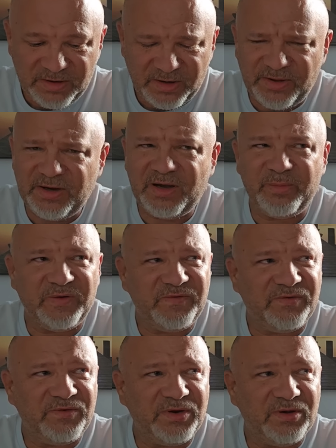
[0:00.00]
I think I'll be
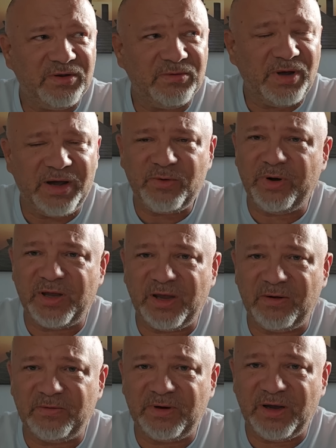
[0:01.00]
52. I quit
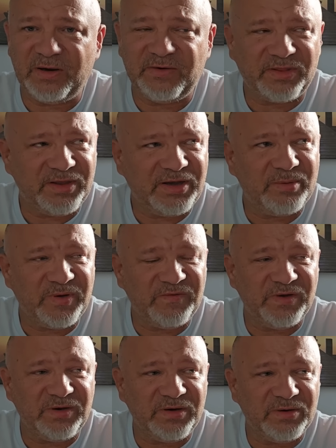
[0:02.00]
counting, guys. I think I'll be
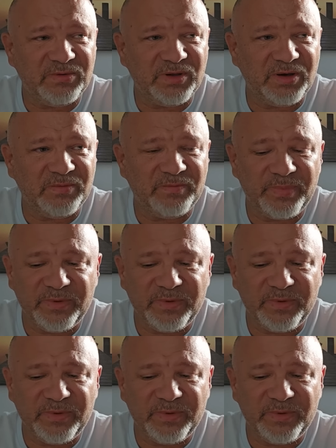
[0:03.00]
52, though.